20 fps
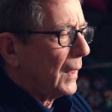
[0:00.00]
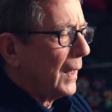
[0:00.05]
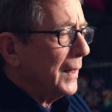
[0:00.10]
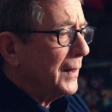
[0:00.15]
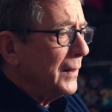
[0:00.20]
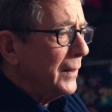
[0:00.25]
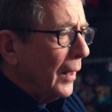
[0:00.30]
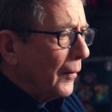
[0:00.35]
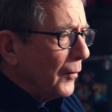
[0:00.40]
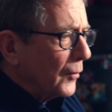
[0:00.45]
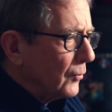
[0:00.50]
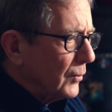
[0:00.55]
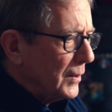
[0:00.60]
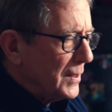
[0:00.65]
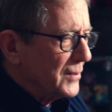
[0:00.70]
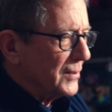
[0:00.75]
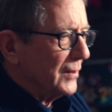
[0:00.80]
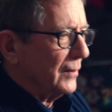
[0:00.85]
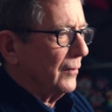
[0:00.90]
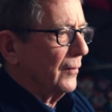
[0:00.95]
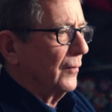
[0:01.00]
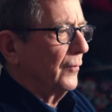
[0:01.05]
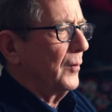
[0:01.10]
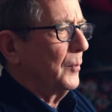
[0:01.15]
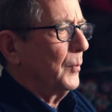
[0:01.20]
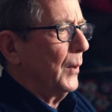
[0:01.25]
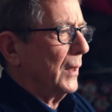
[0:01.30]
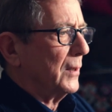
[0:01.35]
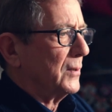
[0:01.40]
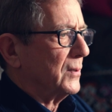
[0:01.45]
Another reason for
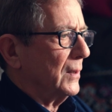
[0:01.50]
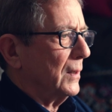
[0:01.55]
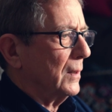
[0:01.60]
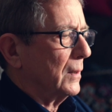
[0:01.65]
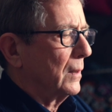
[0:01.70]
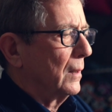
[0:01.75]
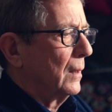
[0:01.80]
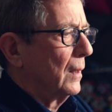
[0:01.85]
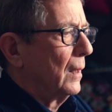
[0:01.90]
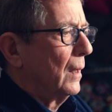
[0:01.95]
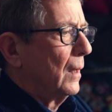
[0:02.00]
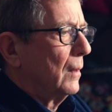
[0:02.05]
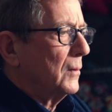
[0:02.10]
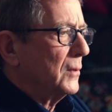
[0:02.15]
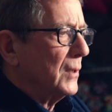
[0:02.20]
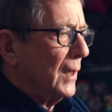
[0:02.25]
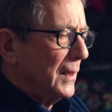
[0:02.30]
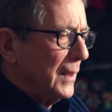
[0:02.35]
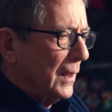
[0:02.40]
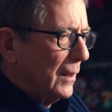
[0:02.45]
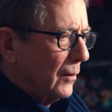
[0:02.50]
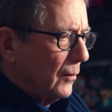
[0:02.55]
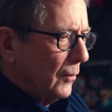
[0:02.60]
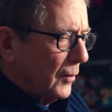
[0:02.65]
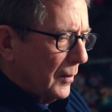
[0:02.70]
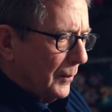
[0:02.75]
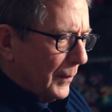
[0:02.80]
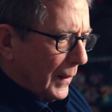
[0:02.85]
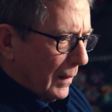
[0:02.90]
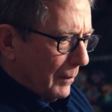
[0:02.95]
Brexit which I didn't go
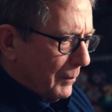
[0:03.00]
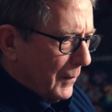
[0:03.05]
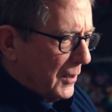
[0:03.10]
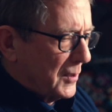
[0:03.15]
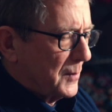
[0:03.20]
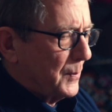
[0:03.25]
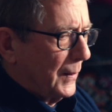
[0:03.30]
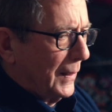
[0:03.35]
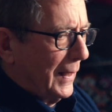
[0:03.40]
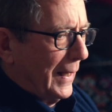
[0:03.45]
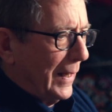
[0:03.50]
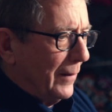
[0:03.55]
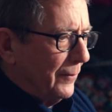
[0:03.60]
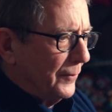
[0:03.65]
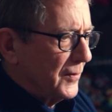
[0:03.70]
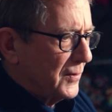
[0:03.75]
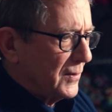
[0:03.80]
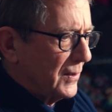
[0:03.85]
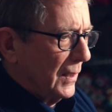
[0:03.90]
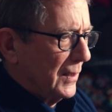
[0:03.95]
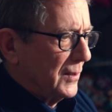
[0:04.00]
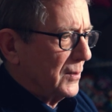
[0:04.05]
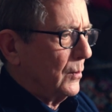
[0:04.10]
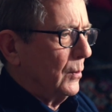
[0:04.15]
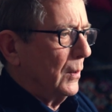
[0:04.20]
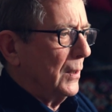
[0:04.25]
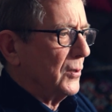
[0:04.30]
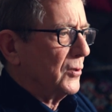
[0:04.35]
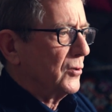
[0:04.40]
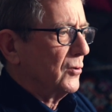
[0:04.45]
on about much, but I emphasised
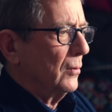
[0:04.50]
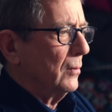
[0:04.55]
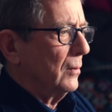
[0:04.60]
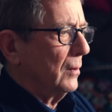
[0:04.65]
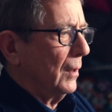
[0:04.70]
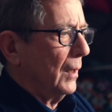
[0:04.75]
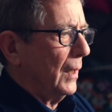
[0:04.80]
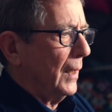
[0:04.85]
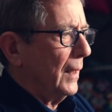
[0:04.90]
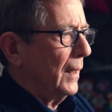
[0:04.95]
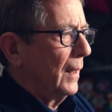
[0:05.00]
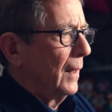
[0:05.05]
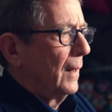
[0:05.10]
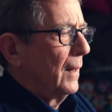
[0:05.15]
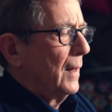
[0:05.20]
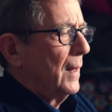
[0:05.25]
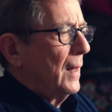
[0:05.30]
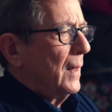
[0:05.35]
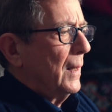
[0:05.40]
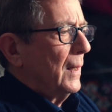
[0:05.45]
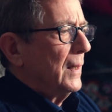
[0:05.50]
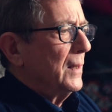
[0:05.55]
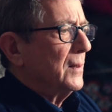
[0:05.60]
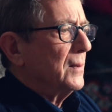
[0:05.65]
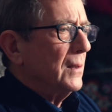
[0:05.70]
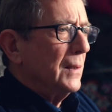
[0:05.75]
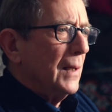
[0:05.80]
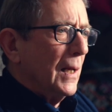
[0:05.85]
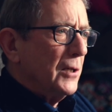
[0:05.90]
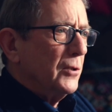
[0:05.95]
quite strongly, is
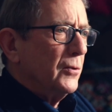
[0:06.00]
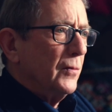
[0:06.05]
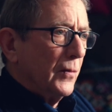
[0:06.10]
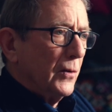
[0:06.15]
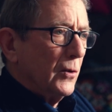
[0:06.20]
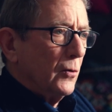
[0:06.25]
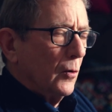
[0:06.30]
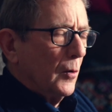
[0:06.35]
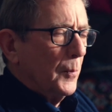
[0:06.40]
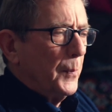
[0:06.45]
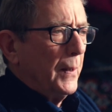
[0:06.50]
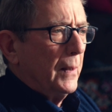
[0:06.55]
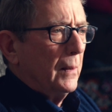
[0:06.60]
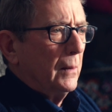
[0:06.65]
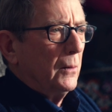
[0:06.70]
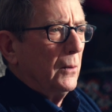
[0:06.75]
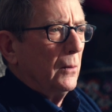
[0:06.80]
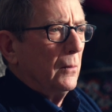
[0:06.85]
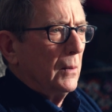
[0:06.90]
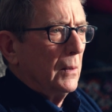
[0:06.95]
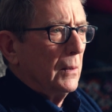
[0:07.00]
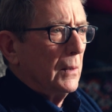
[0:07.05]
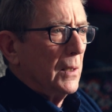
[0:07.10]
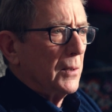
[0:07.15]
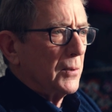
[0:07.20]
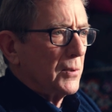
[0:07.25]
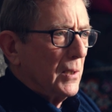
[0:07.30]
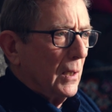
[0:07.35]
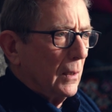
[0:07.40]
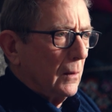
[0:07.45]
the nature of the European Union
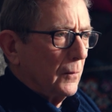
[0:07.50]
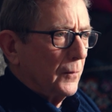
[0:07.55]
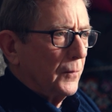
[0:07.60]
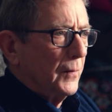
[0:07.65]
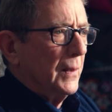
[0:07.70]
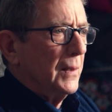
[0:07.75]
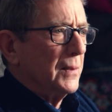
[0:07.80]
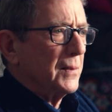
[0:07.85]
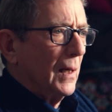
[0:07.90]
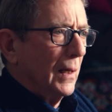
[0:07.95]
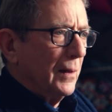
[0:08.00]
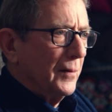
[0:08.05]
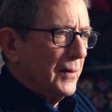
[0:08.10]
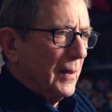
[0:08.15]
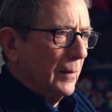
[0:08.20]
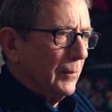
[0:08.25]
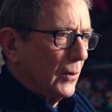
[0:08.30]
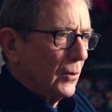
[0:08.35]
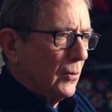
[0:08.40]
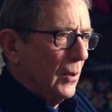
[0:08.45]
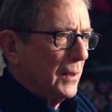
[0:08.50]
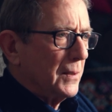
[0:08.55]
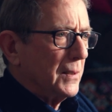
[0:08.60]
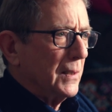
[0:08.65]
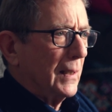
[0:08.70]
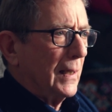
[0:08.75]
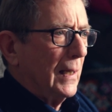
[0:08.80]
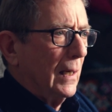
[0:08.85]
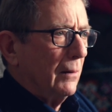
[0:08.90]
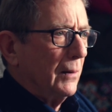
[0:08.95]
itself and its
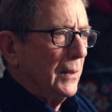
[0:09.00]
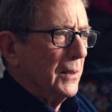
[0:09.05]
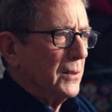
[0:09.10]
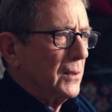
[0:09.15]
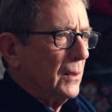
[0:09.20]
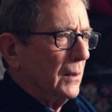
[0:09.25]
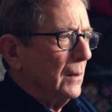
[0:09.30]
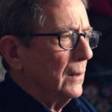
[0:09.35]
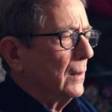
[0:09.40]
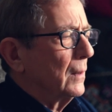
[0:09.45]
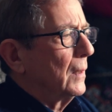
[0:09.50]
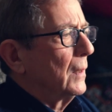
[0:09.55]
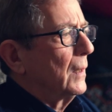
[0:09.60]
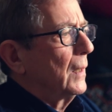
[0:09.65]
undemocratic character.